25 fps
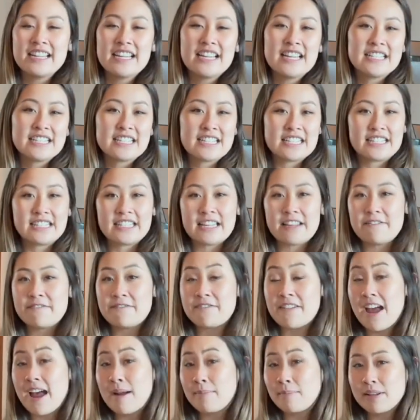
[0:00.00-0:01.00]
to see
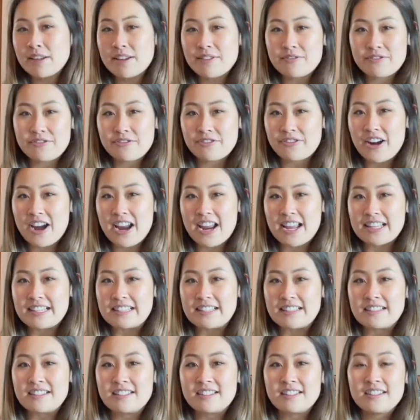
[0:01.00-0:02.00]
family and
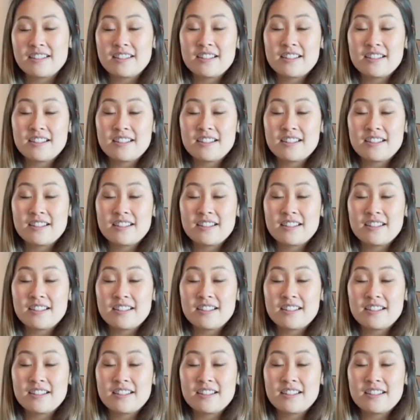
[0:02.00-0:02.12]
friends,